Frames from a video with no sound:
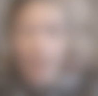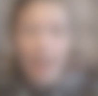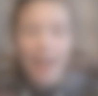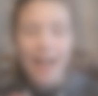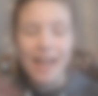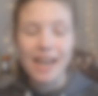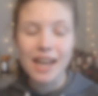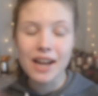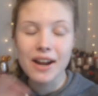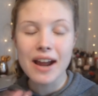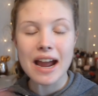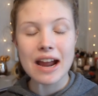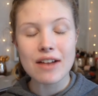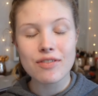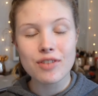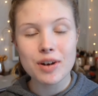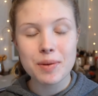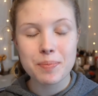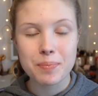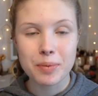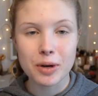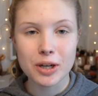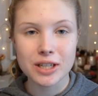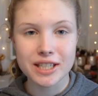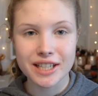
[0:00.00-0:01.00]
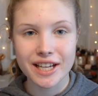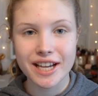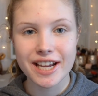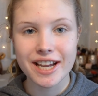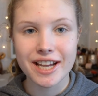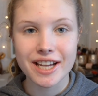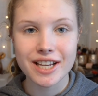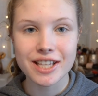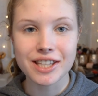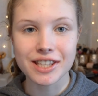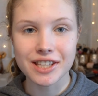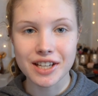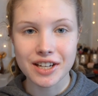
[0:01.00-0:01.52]
Hello
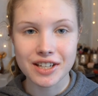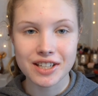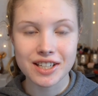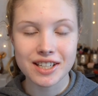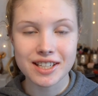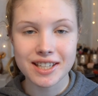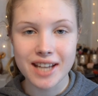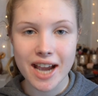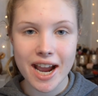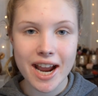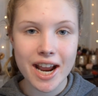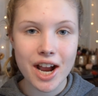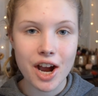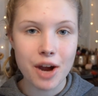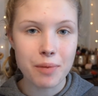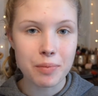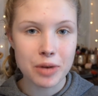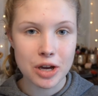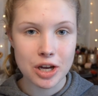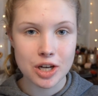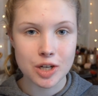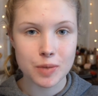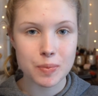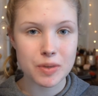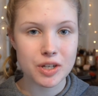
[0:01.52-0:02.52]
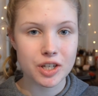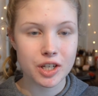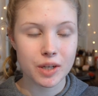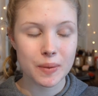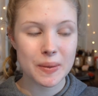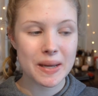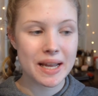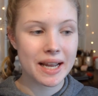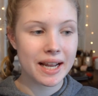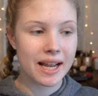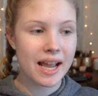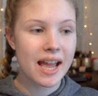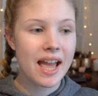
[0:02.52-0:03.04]
everybody, so today I'm going to be
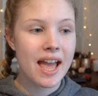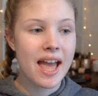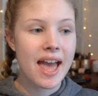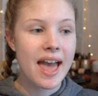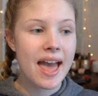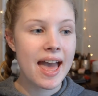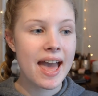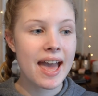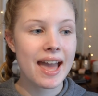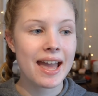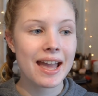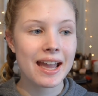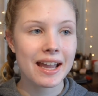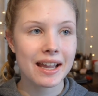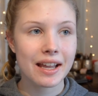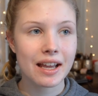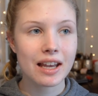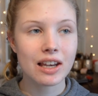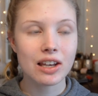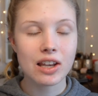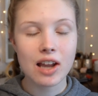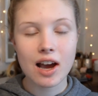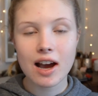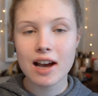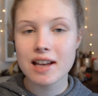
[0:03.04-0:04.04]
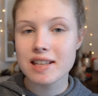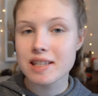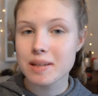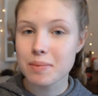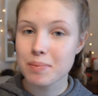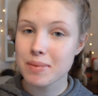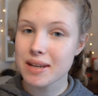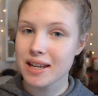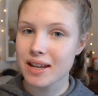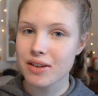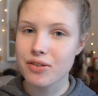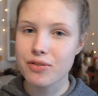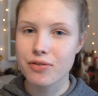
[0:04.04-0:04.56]
doing a last
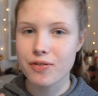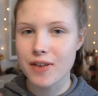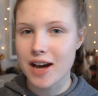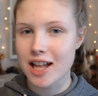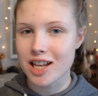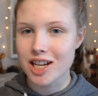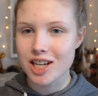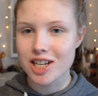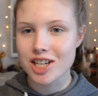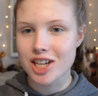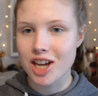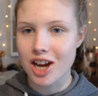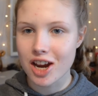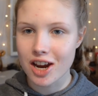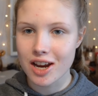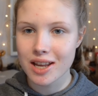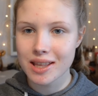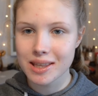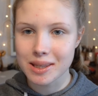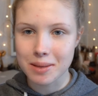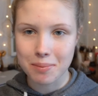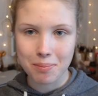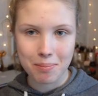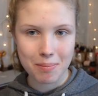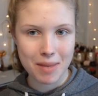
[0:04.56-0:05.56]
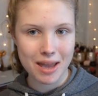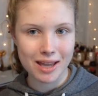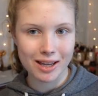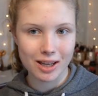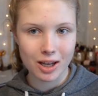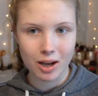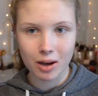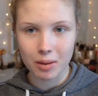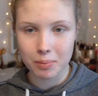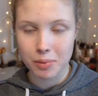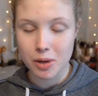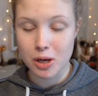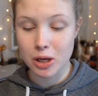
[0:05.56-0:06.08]
minute Valentine's
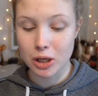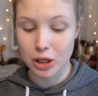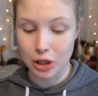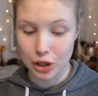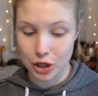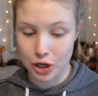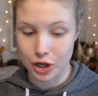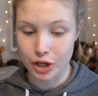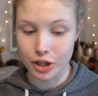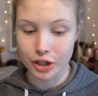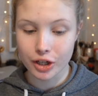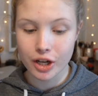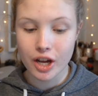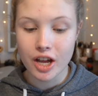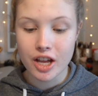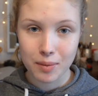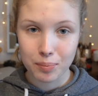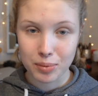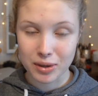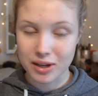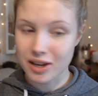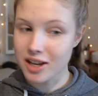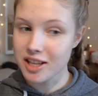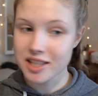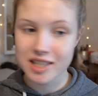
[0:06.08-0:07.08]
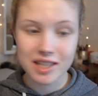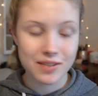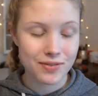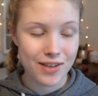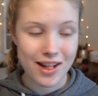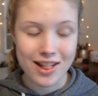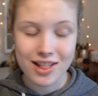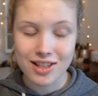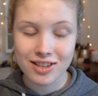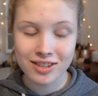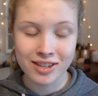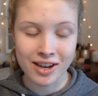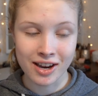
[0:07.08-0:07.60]
makeup look. Because it's
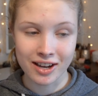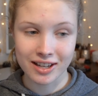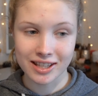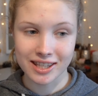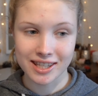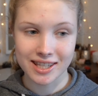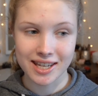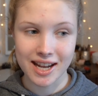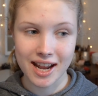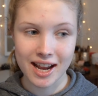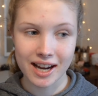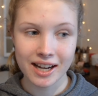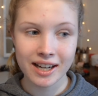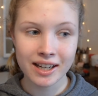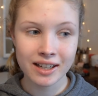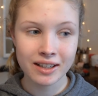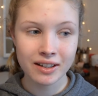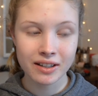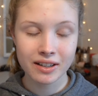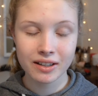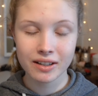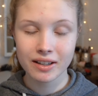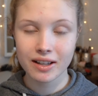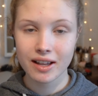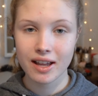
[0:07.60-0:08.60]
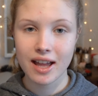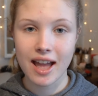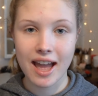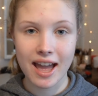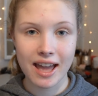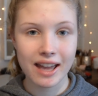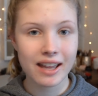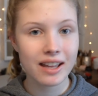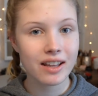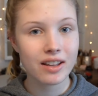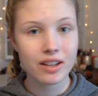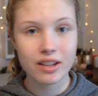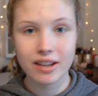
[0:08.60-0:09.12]
Valentine's Day,
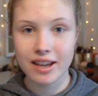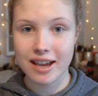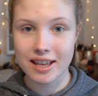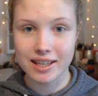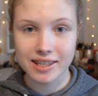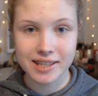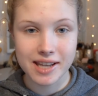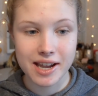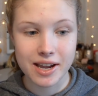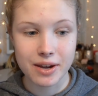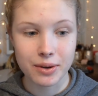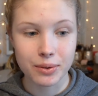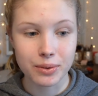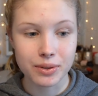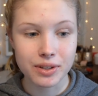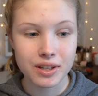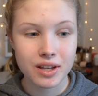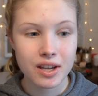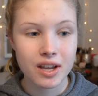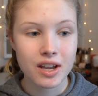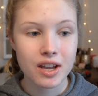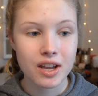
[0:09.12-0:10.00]
A, you get sales,